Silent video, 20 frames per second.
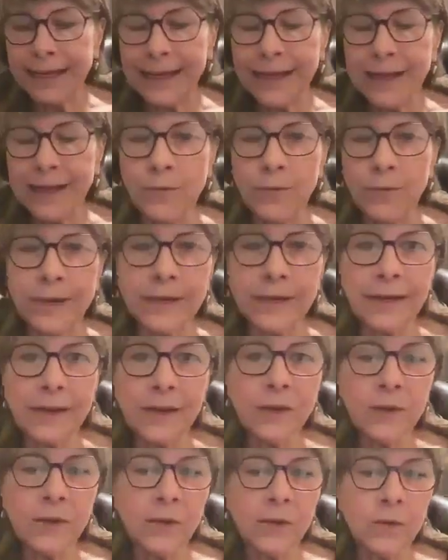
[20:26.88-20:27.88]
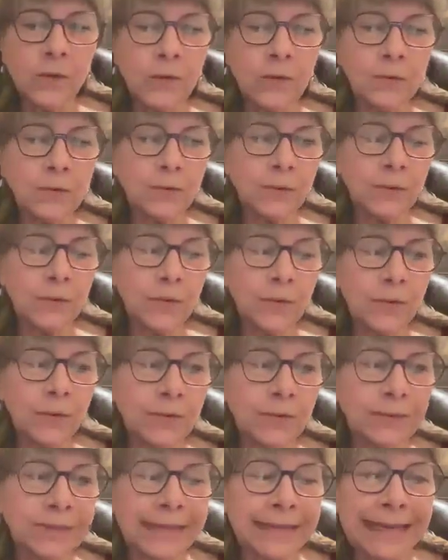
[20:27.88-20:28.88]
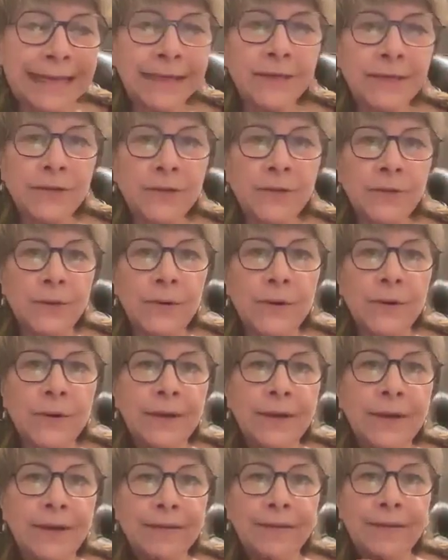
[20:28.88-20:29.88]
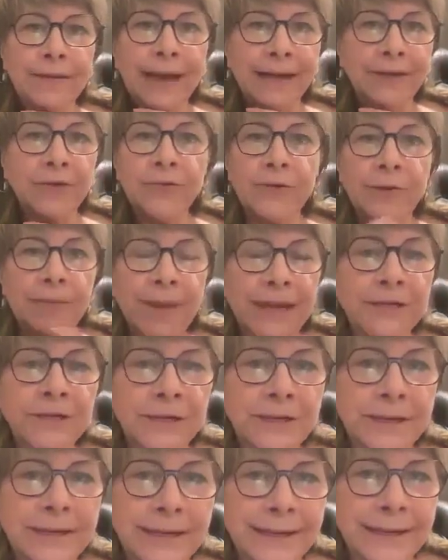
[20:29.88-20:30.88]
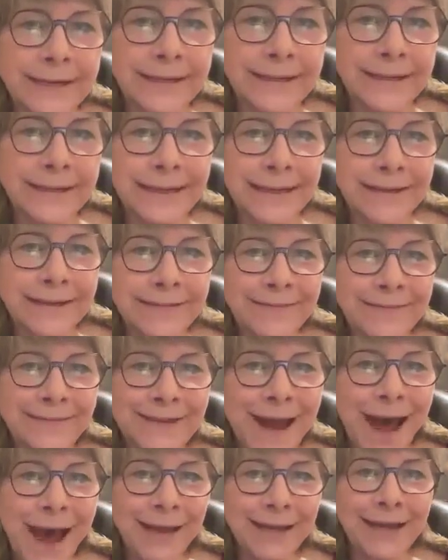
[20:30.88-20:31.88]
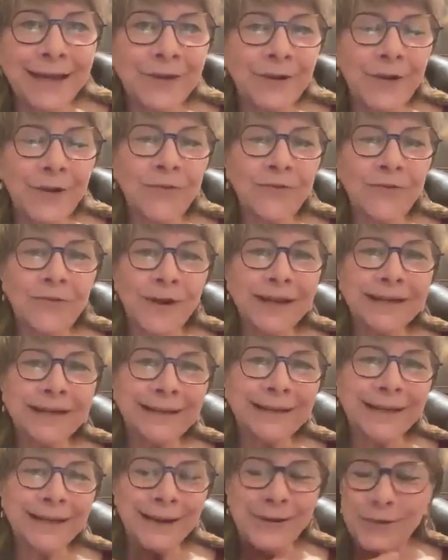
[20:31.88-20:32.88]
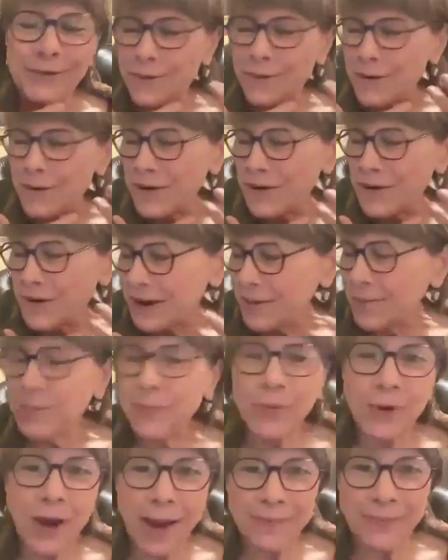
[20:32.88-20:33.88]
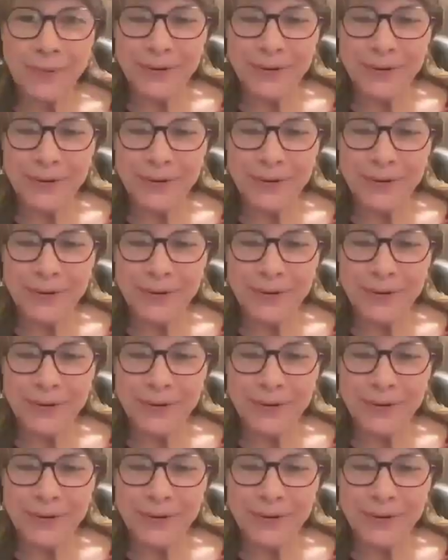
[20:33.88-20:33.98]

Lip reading: anyone who's Hindu that cremation is not eco-friendly or improper